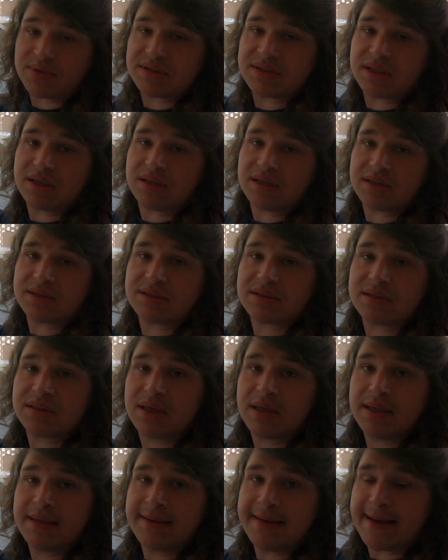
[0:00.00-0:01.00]
you see this.
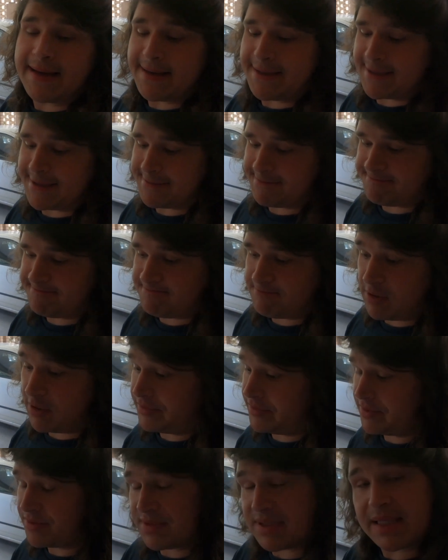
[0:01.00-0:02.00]
Um,
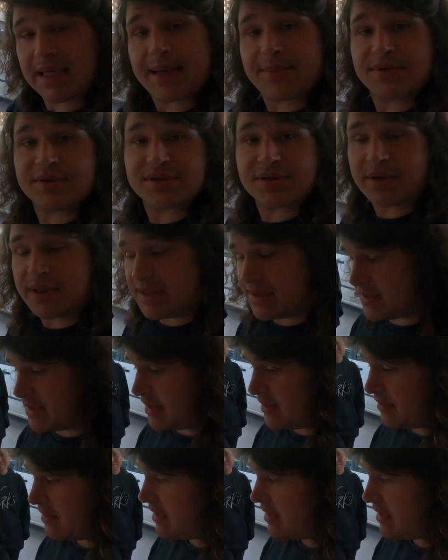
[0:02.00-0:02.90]
well, you'll see it up on screen, so